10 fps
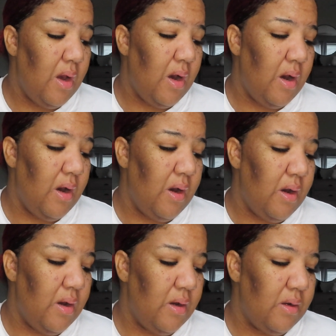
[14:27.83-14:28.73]

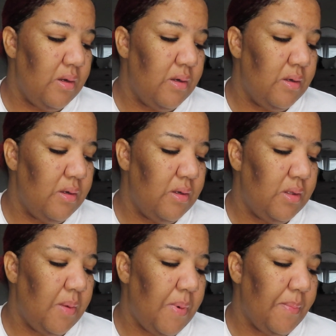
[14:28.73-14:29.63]
uh,
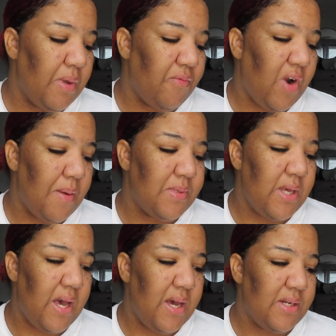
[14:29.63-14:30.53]
the pumpkin fraps
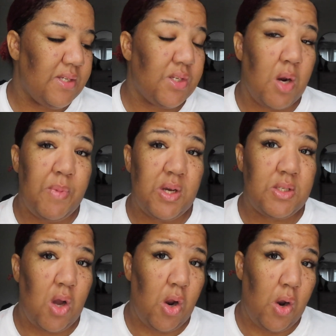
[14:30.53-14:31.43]
at
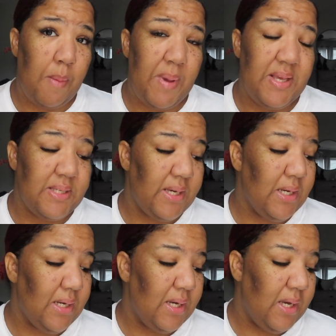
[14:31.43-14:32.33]
Starbucks are
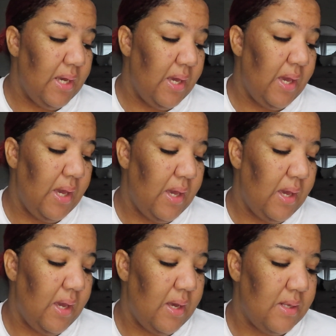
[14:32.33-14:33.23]
amazing.
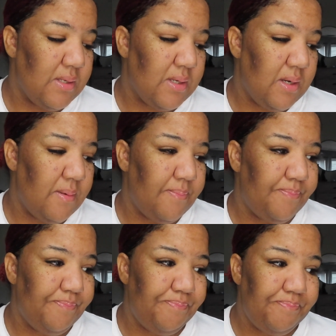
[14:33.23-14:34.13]
And
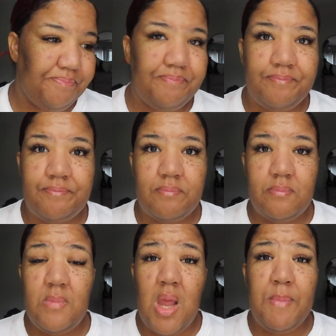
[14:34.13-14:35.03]
um,
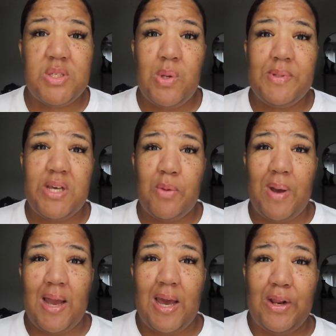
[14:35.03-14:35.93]
I'm a sweet potato
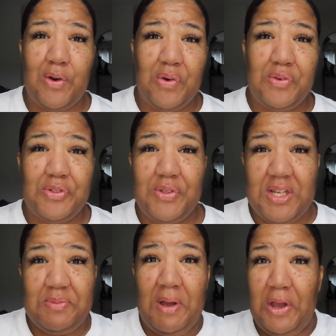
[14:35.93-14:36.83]
pie kind of girl, so
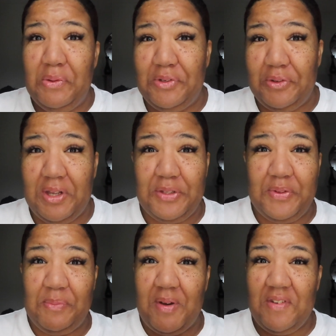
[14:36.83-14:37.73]
that's my go-to. That's
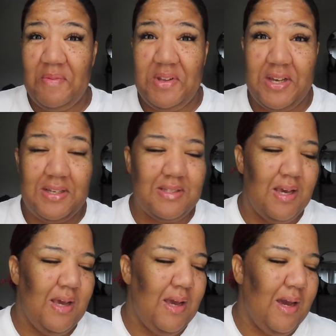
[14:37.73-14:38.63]
what my family does.
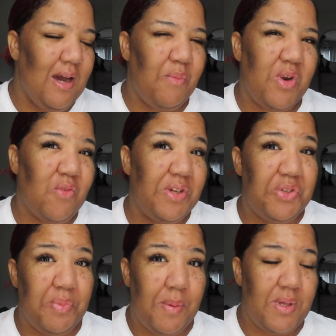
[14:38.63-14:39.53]
Um, we don't really
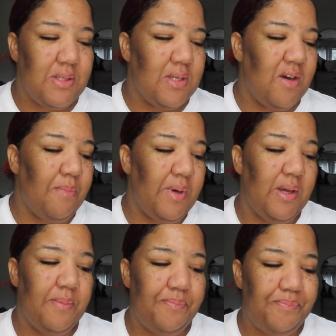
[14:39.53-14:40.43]
do pumpkin stuff,
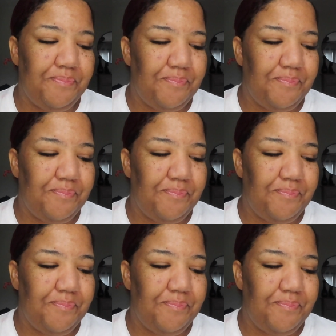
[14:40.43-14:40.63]
but